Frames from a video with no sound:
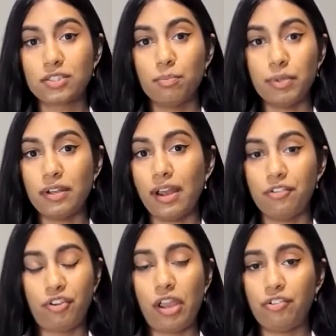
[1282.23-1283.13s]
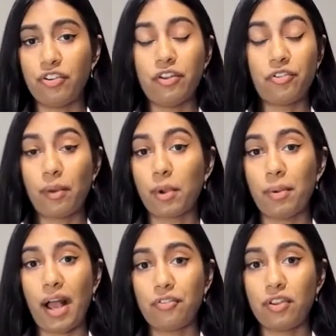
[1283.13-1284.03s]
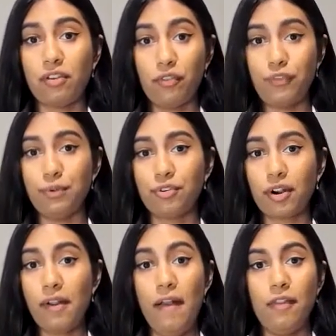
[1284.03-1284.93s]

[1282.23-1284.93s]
to be in education in some capacity in the future,